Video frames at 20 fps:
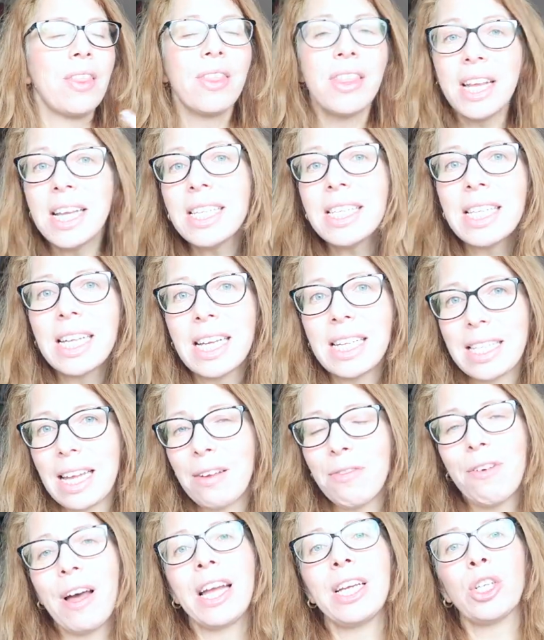These things
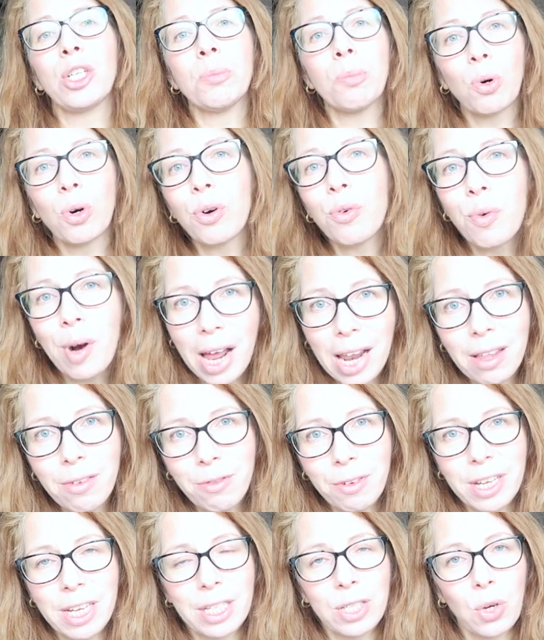I find are more
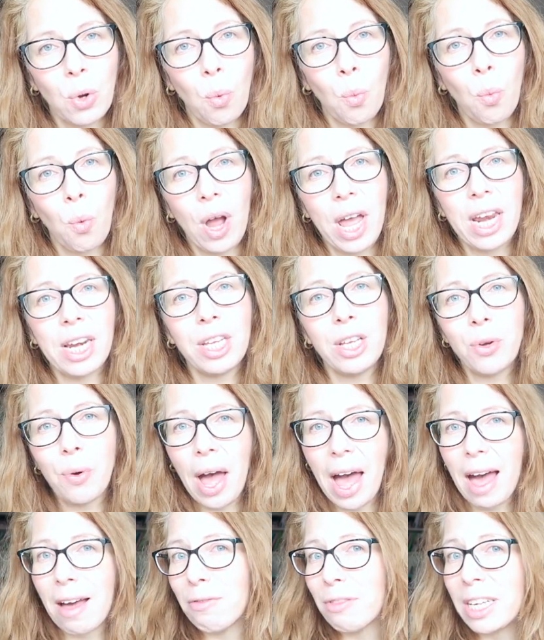relevant when
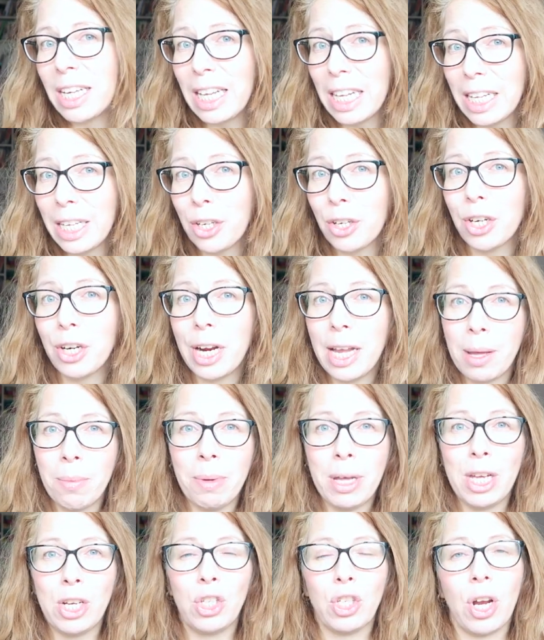you have a clearer
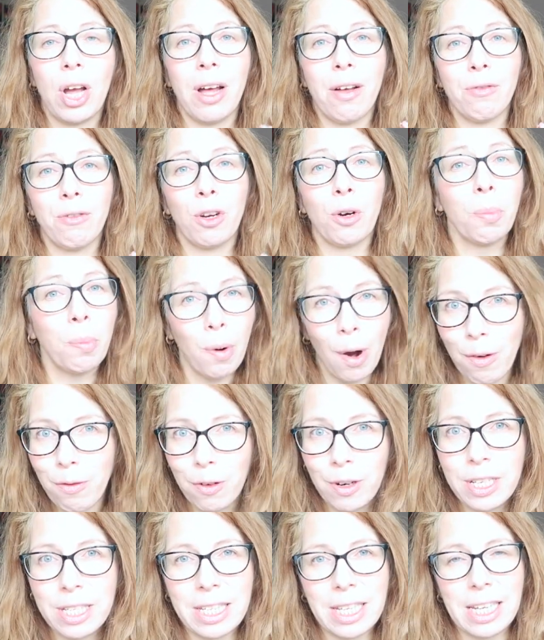image of your
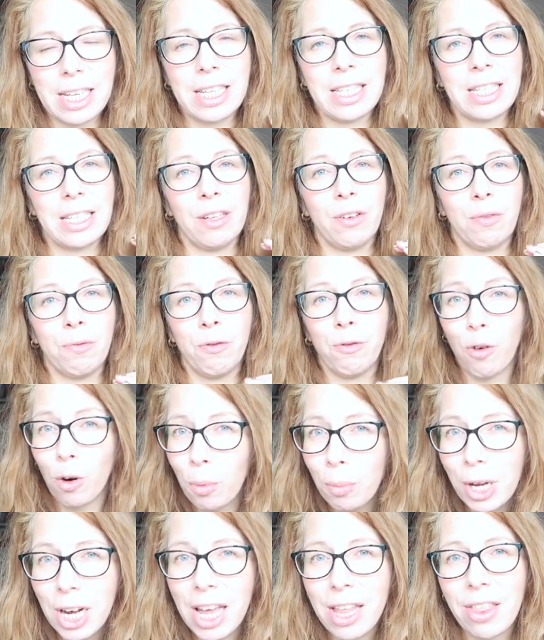preferences, the
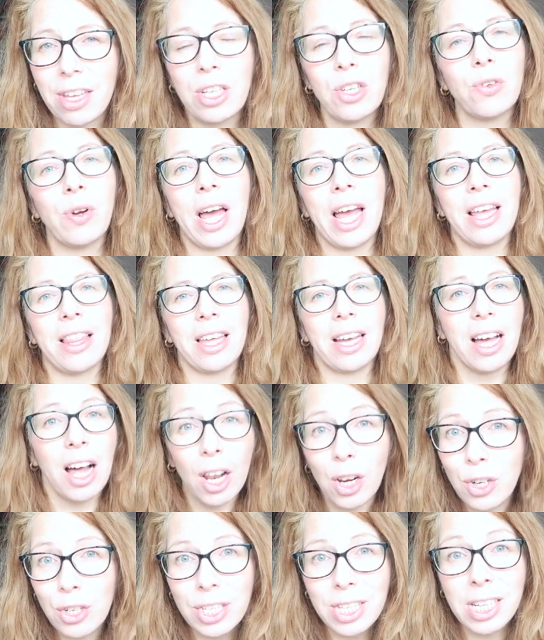formula that you like, the
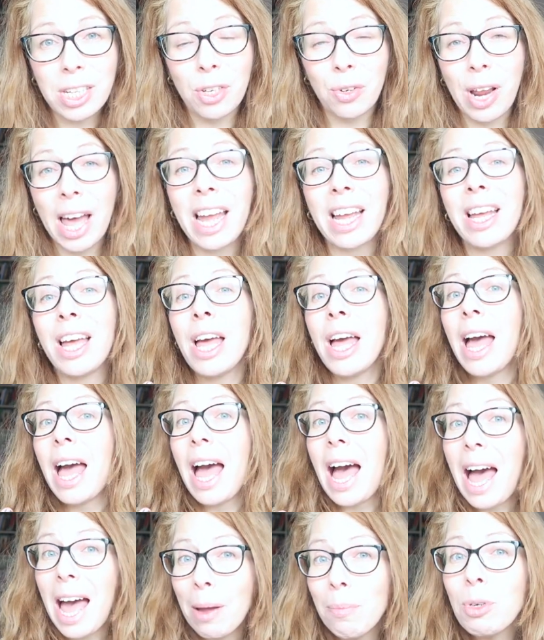colors that you like.
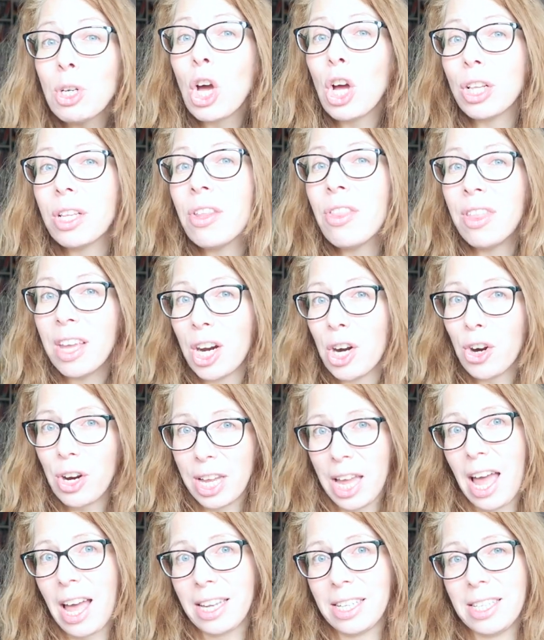I'm not there
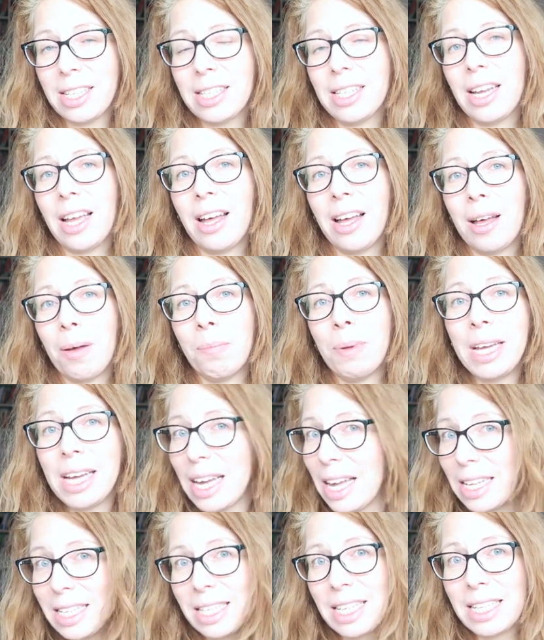yet uh,
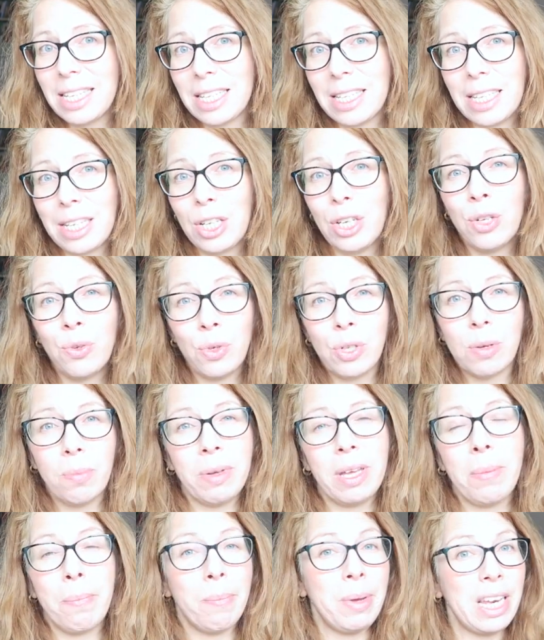because this is a new to
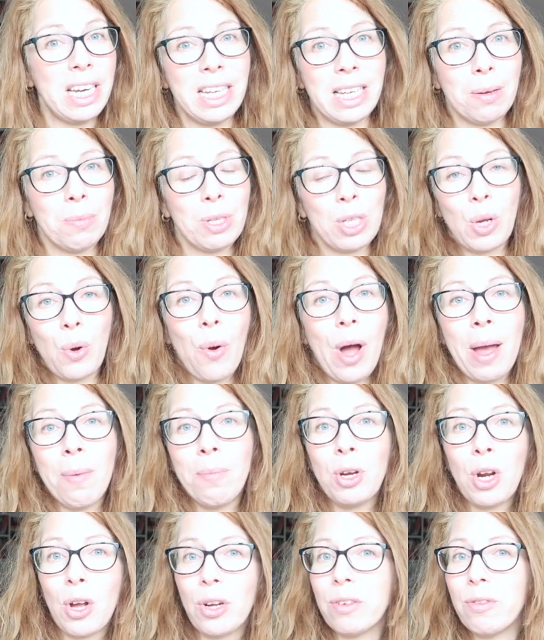me medium, so
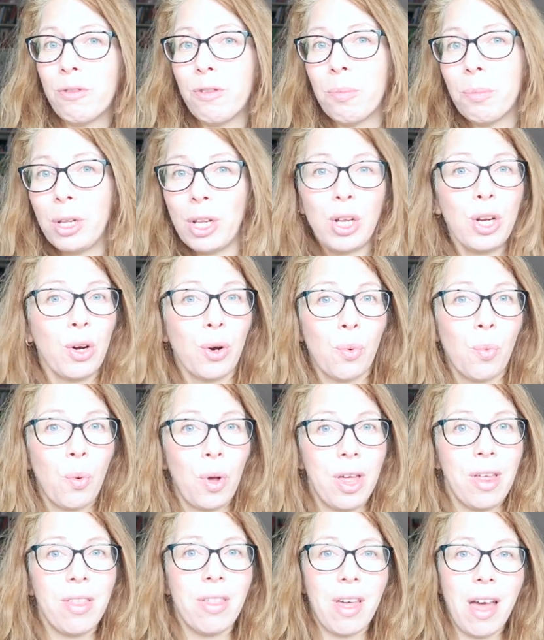I'm not familiar
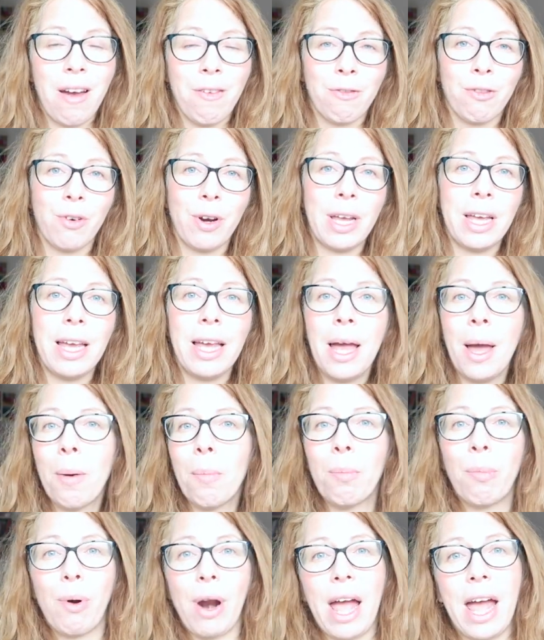with every
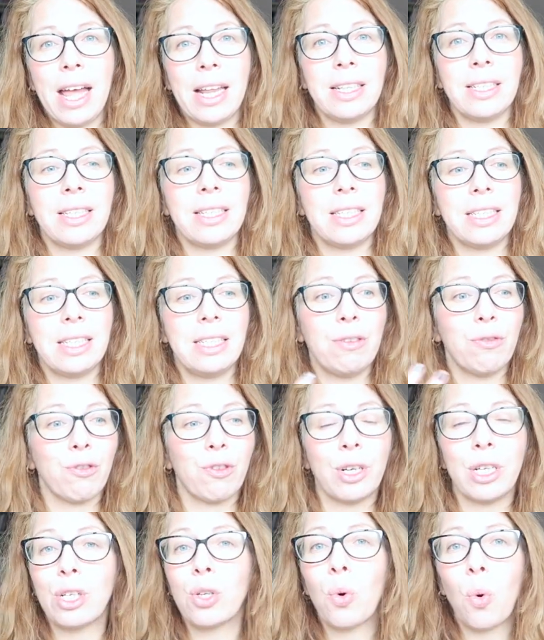brand's
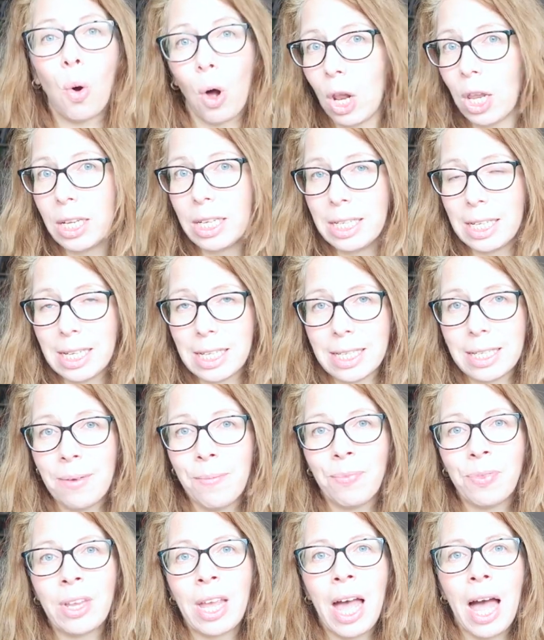different qualities.
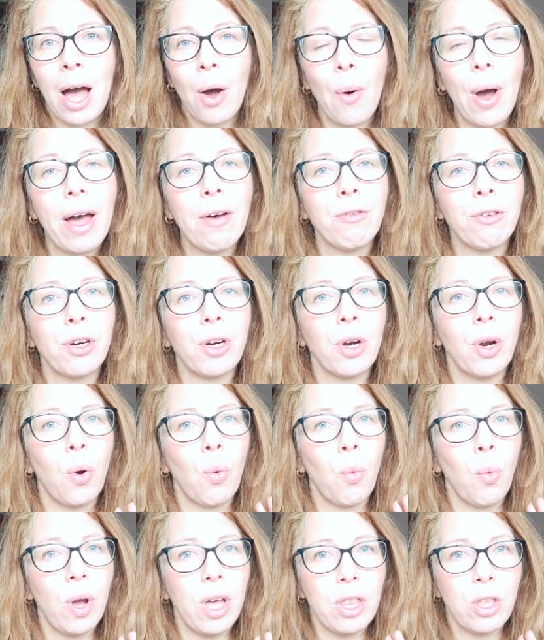
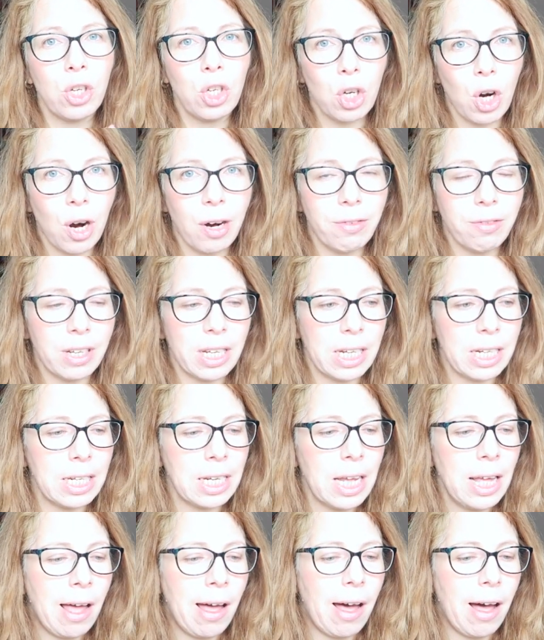However, with
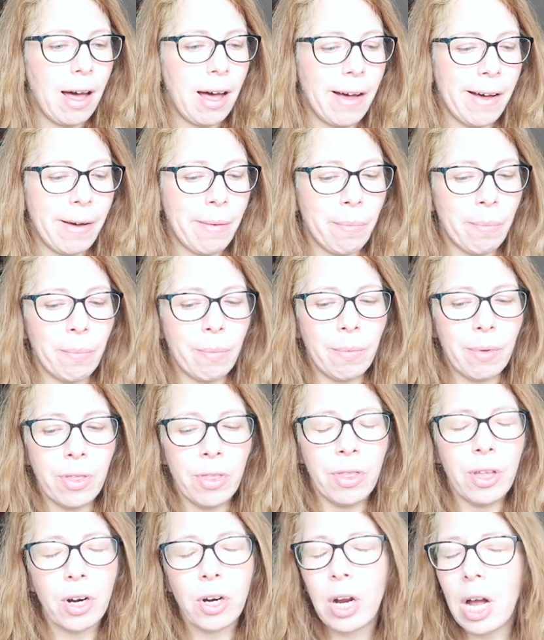Charvin, um,
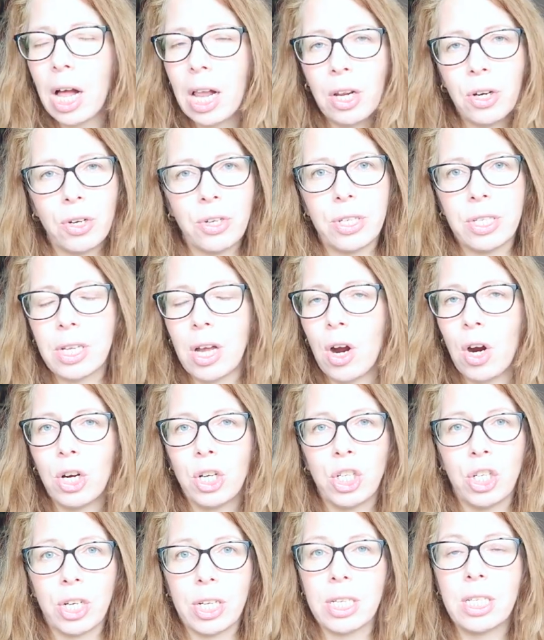their colors
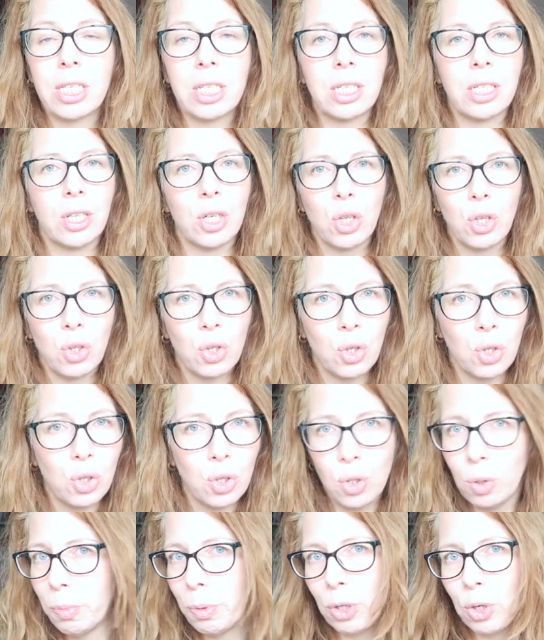are just
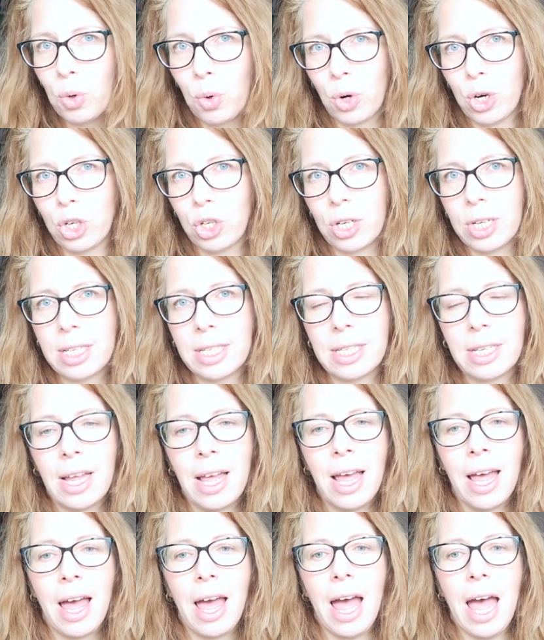super gorgeous,
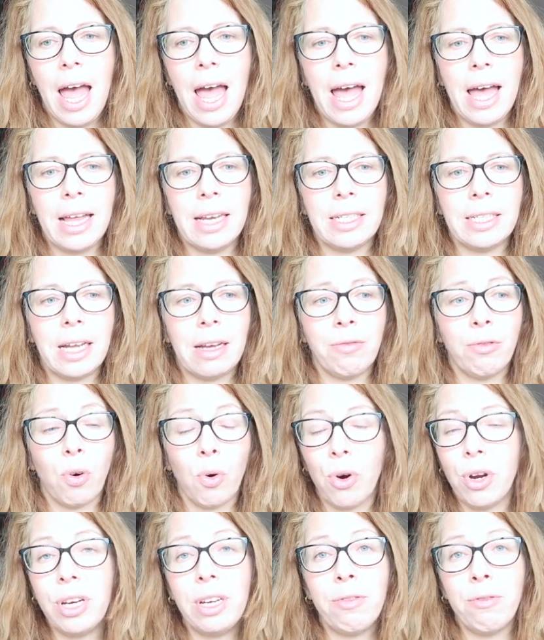and I've
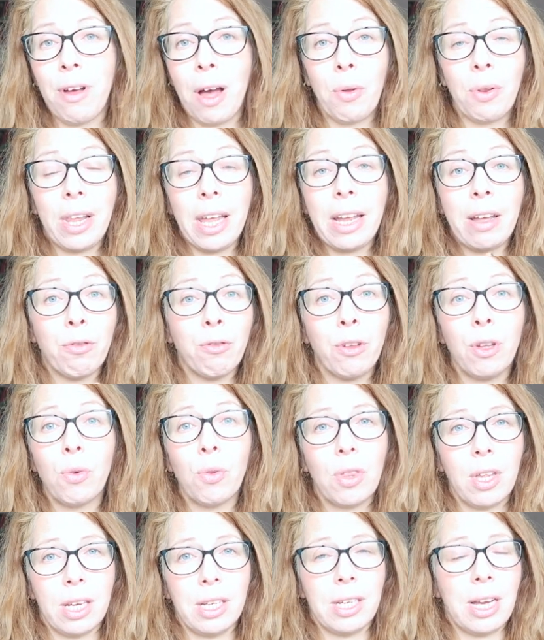already found like a
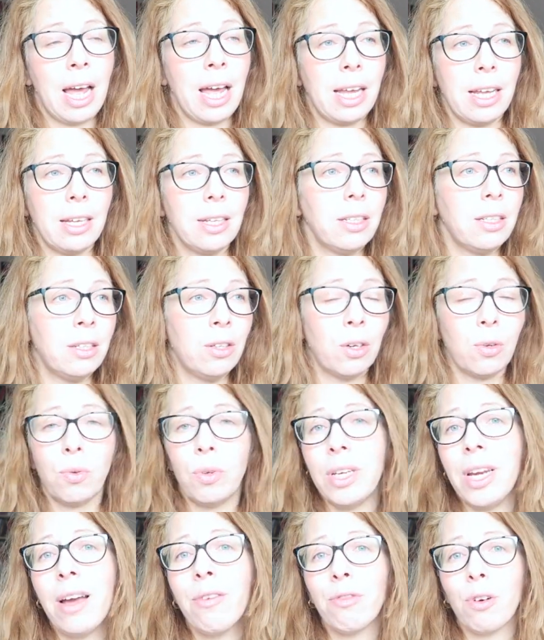few that I, you
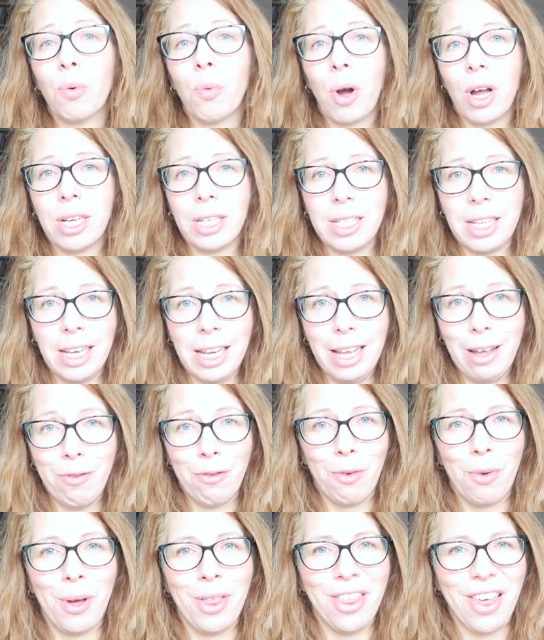know, never want to
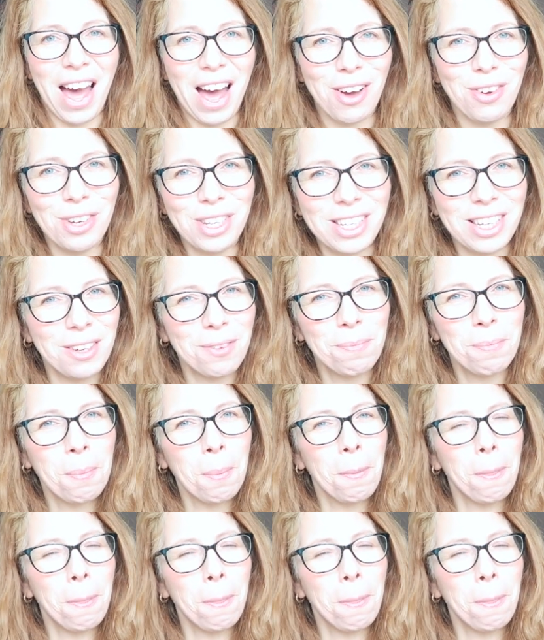live without.